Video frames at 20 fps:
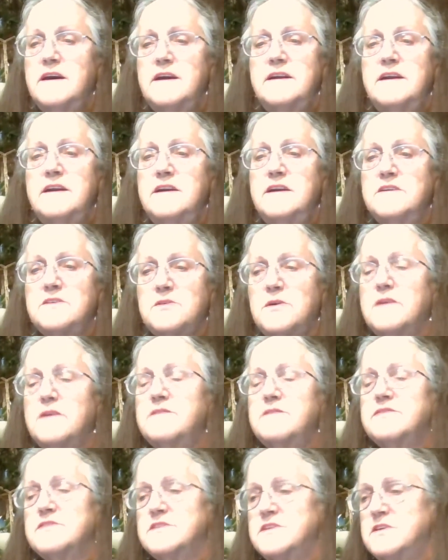And he is
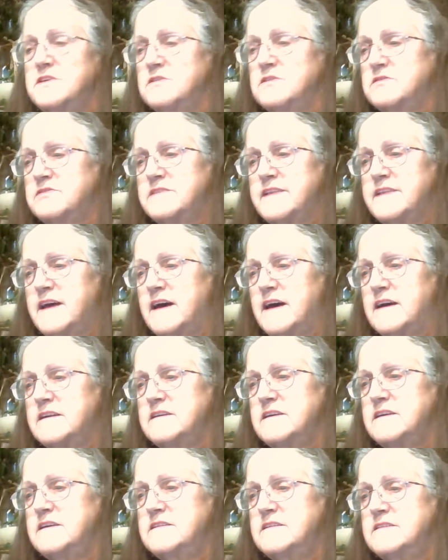grateful to you for that.
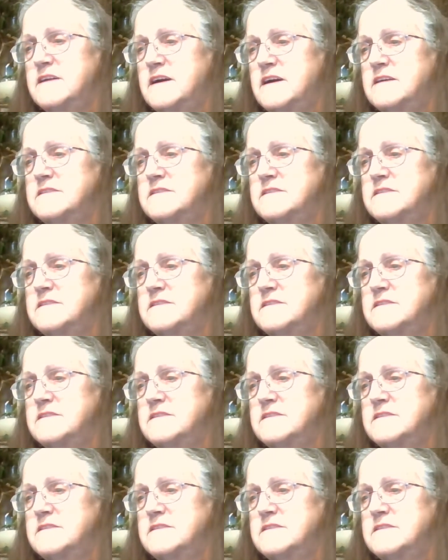He